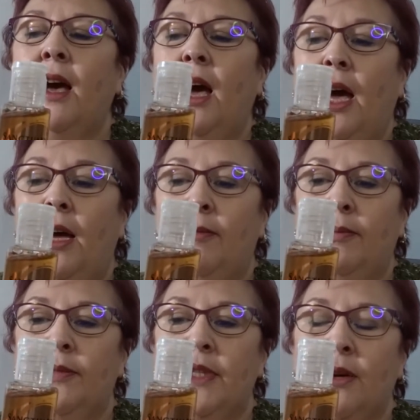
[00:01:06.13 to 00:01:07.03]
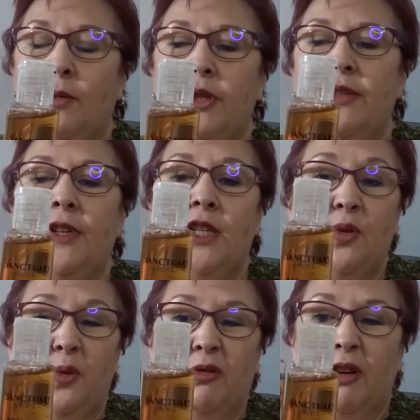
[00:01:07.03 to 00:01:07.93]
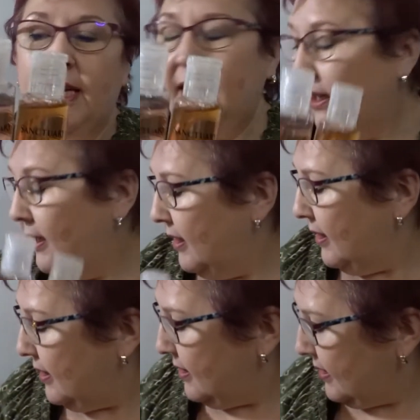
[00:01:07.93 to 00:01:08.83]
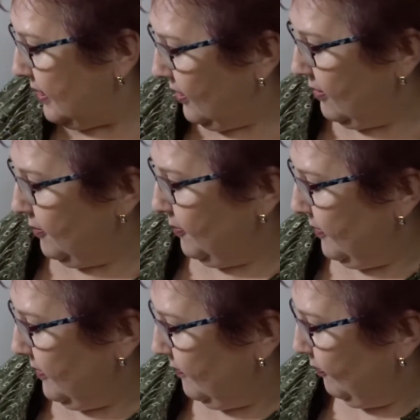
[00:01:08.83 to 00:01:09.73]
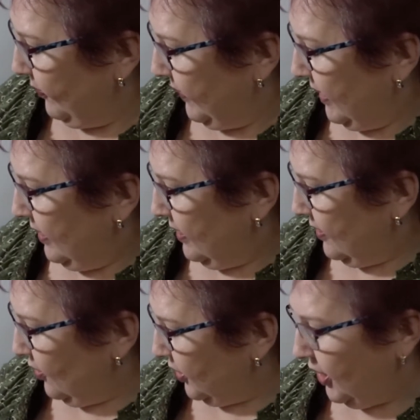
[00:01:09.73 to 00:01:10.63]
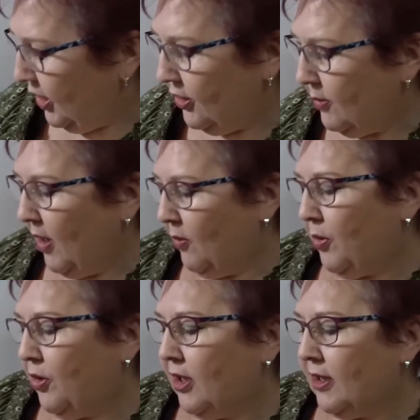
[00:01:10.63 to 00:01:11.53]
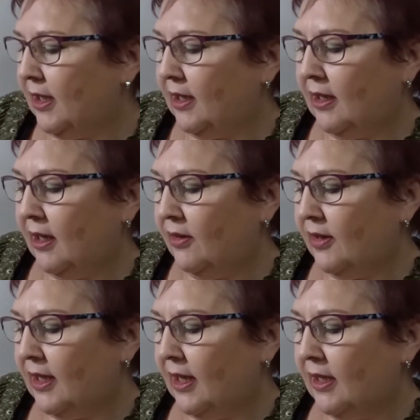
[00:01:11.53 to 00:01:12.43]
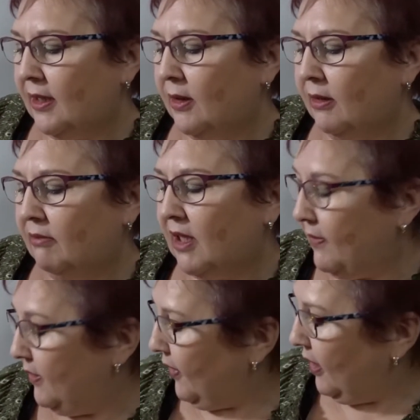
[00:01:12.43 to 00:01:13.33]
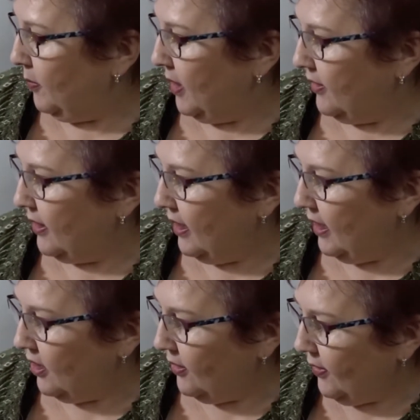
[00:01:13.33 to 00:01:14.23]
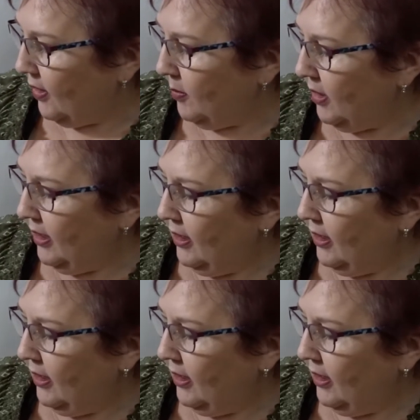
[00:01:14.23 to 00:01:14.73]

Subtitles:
so I want to finish all three. So it's not a huge amount of product in those, there's 75 mils in each of them.